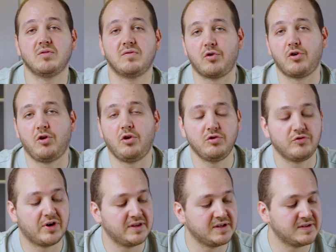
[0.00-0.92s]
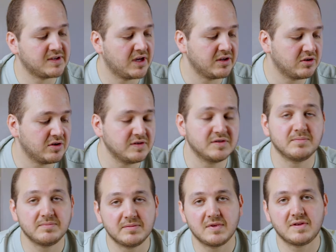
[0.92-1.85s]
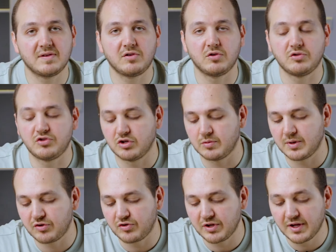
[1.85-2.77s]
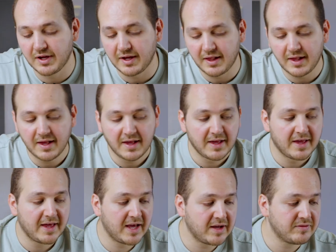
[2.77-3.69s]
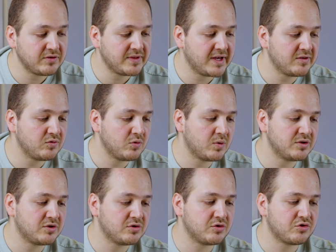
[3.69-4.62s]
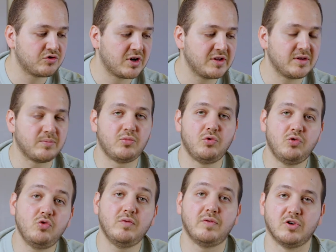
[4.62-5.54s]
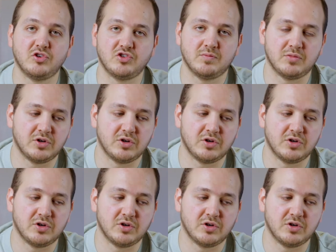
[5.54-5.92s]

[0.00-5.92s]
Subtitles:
for long grinding cycles. This is good geometry. After that, we wanted to try the brew version